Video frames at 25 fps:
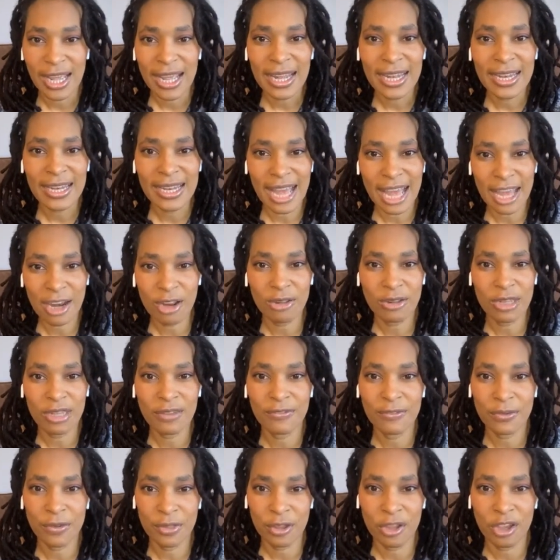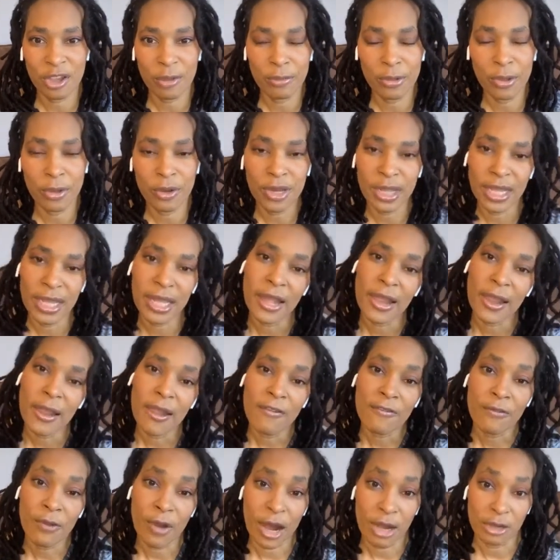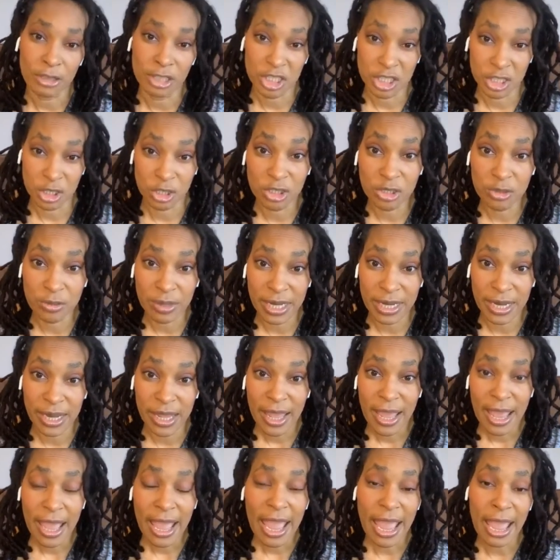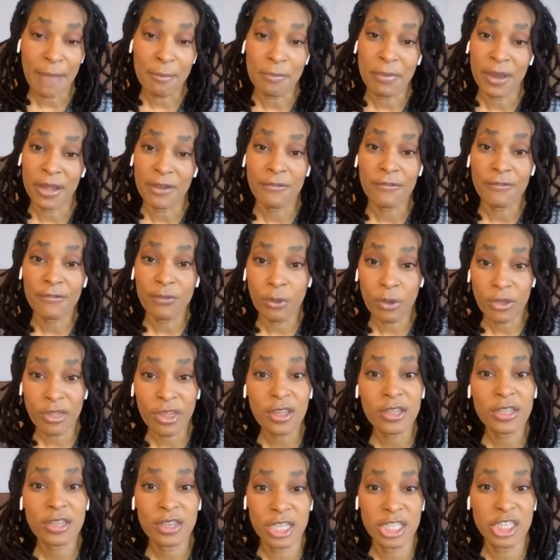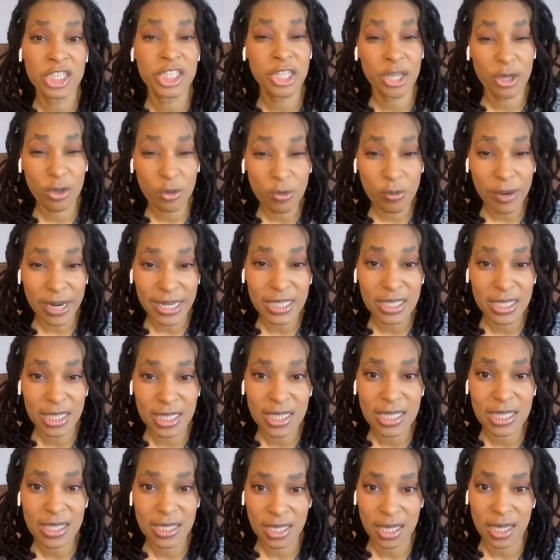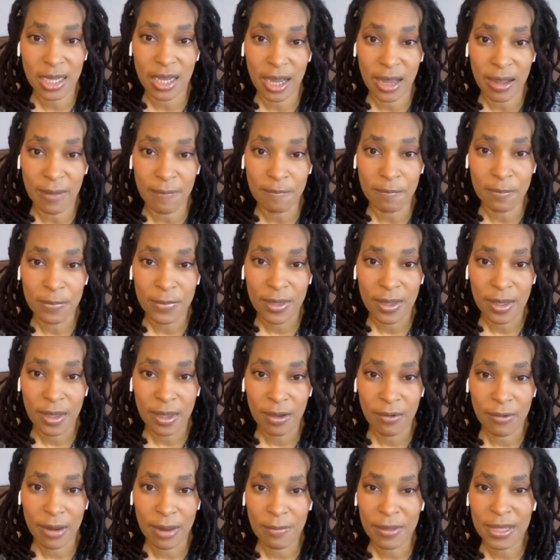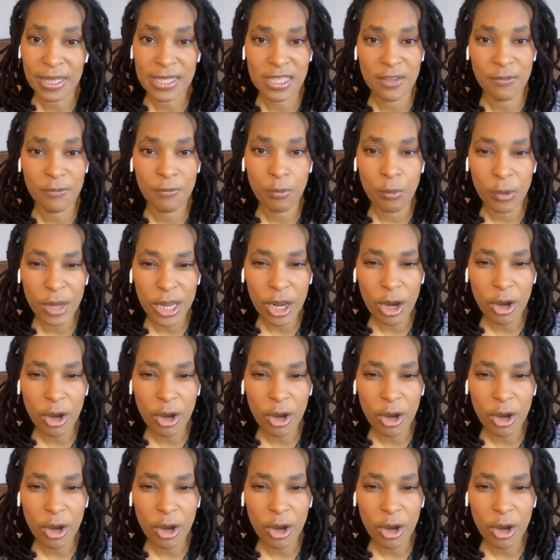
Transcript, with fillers: not only for the community, for our children, but for the, the generations to come, right? Because if we are